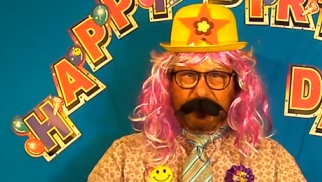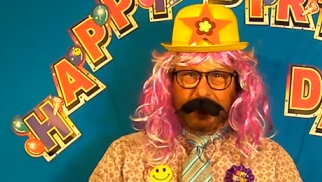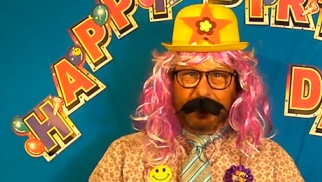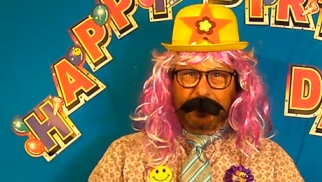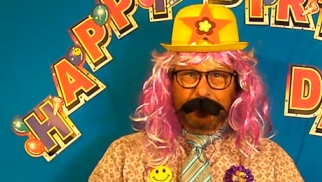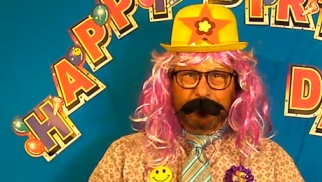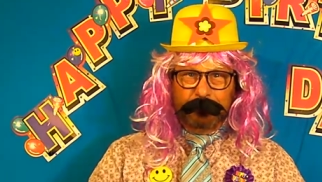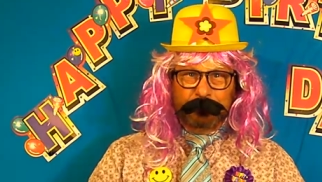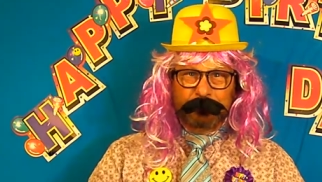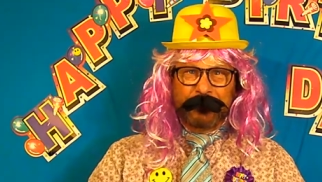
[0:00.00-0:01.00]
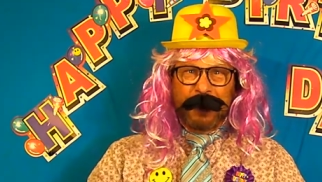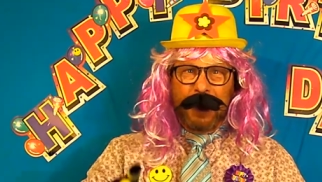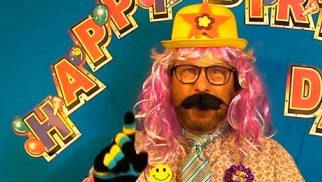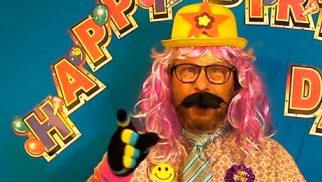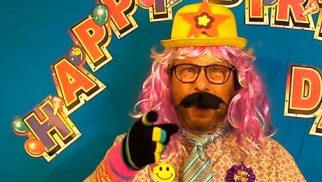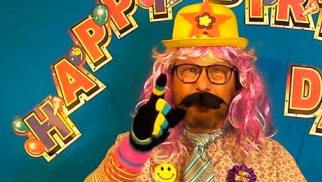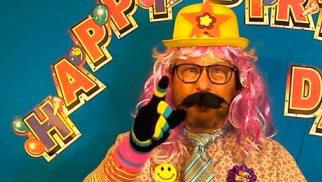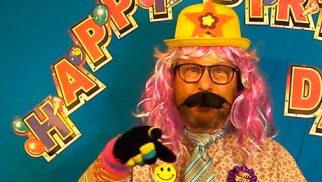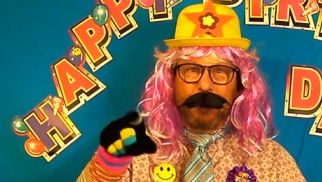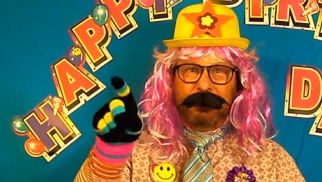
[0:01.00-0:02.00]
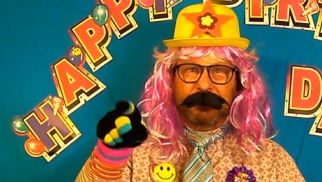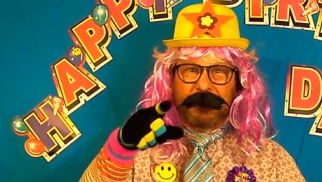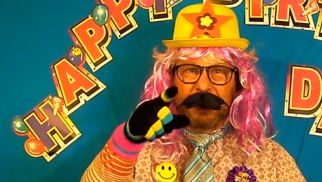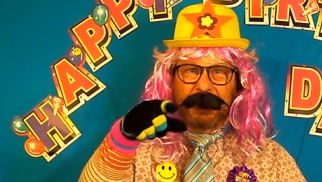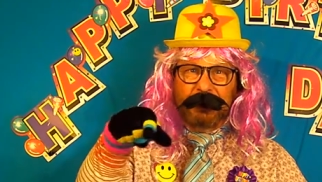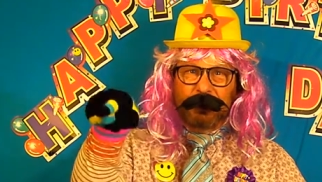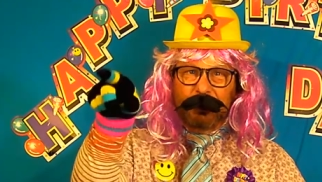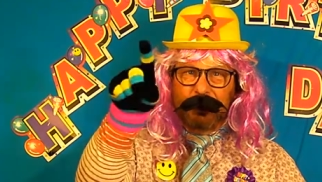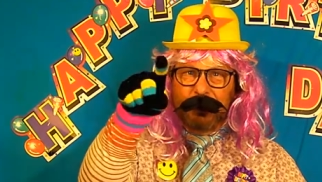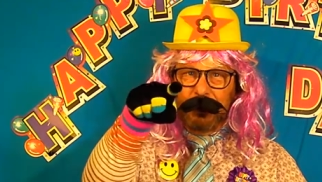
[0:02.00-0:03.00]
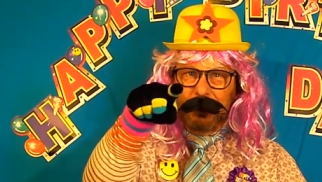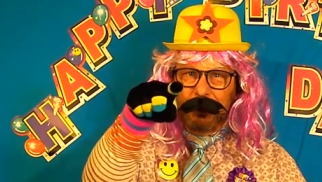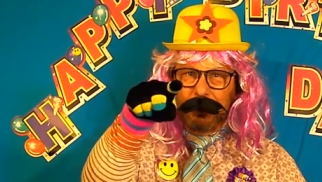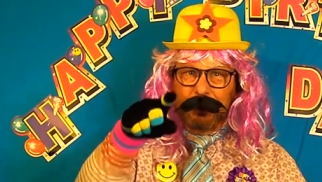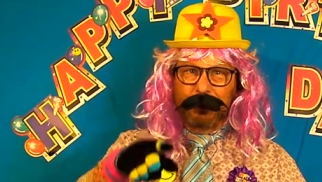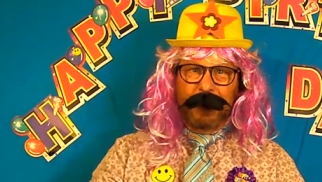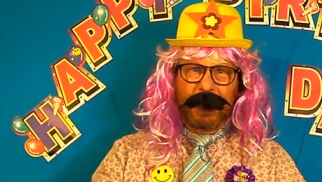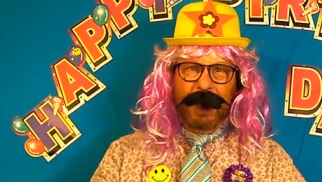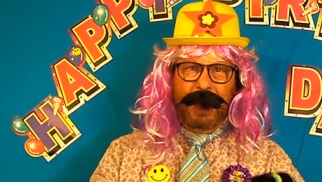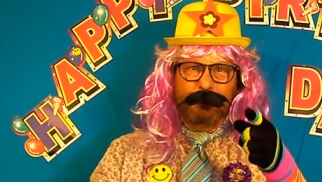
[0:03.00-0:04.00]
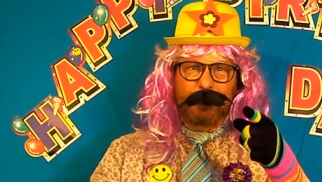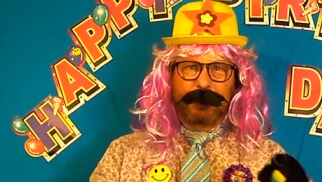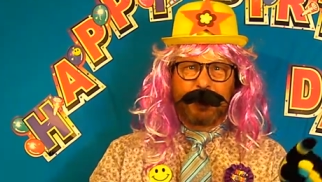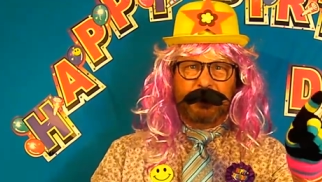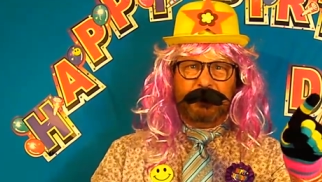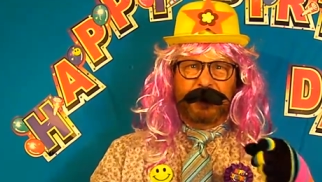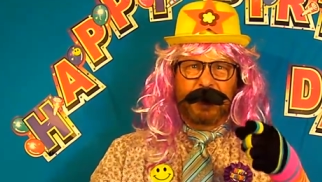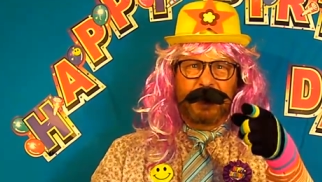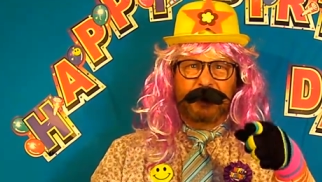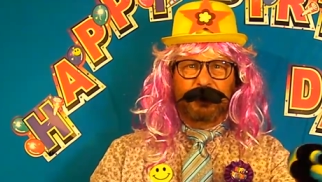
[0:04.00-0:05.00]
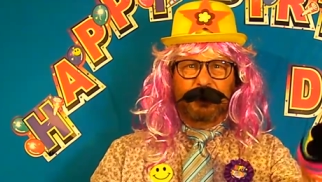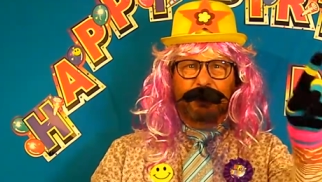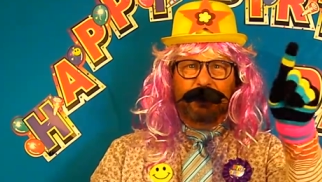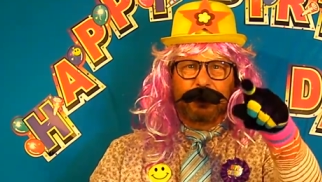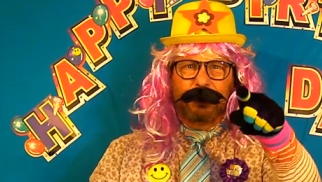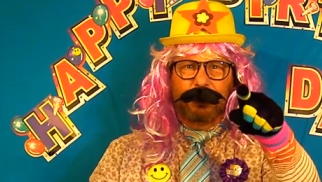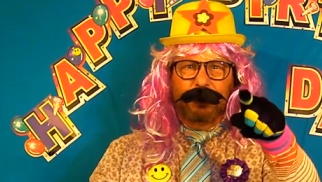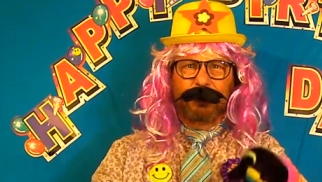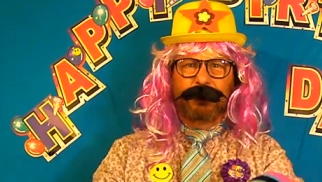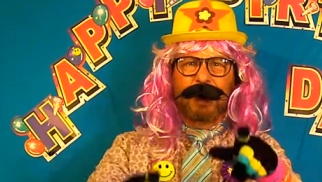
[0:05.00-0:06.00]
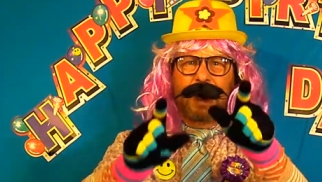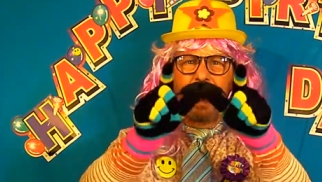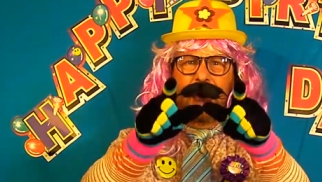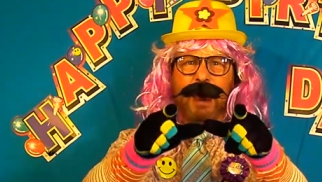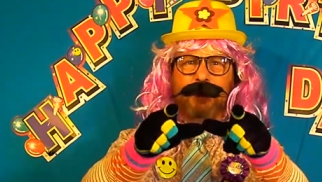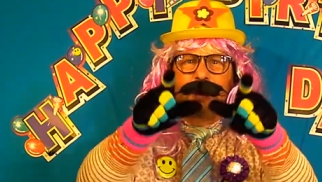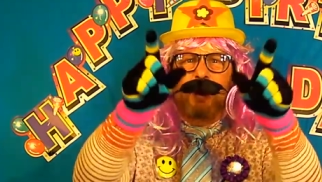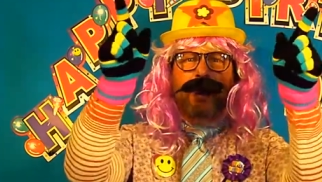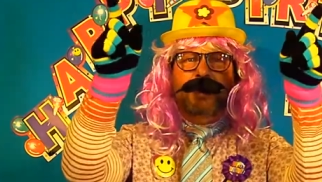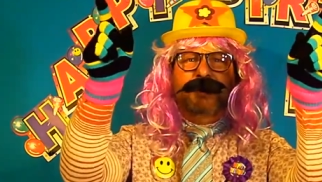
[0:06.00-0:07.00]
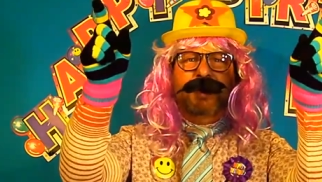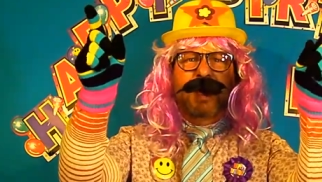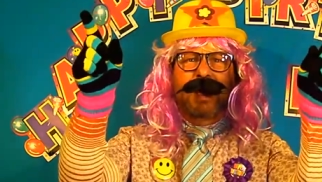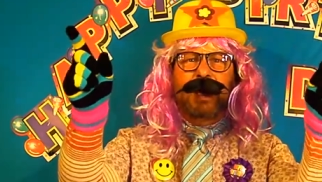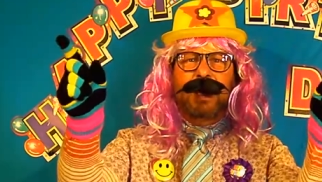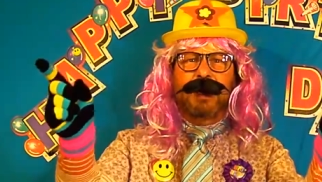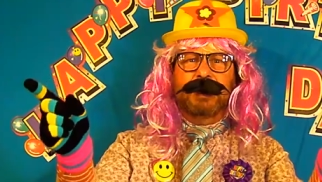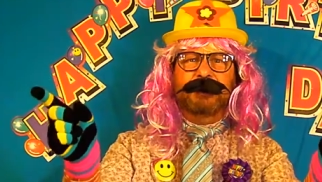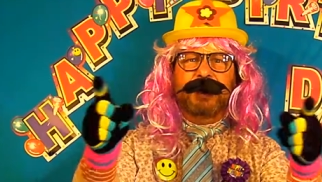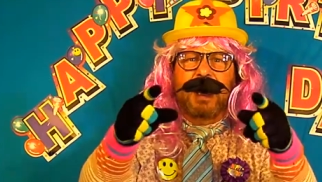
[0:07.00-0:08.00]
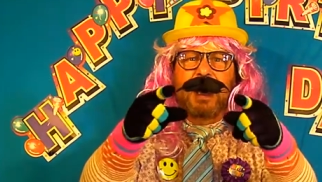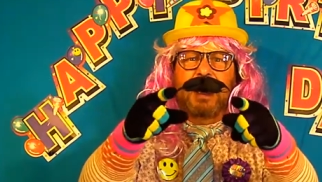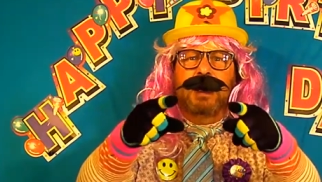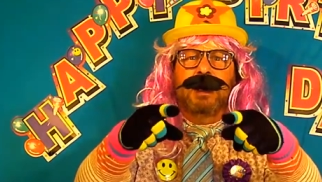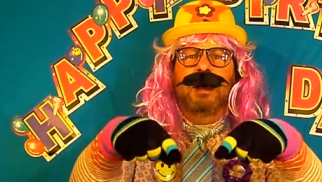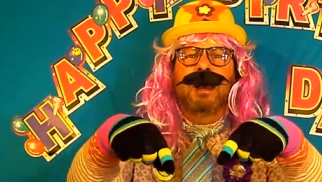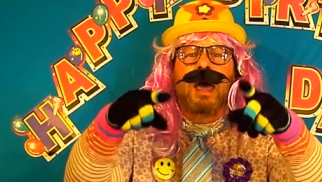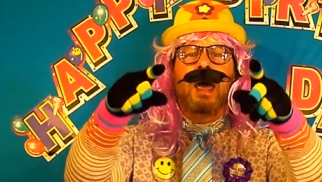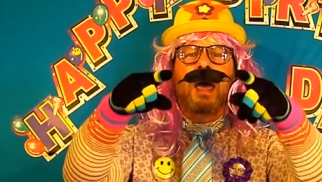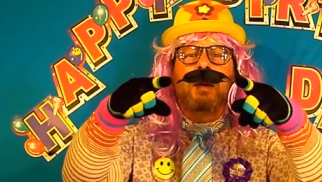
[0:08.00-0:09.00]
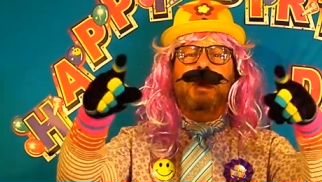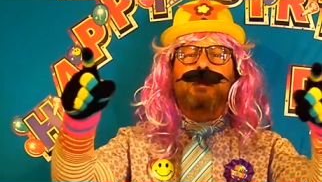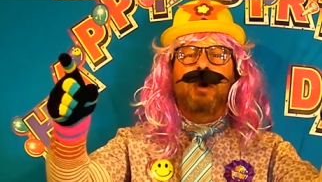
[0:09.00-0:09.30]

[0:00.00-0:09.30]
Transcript: Estelle. Oh, happy birthday to you, happy birthday to you, happy birthday, Estelle, happy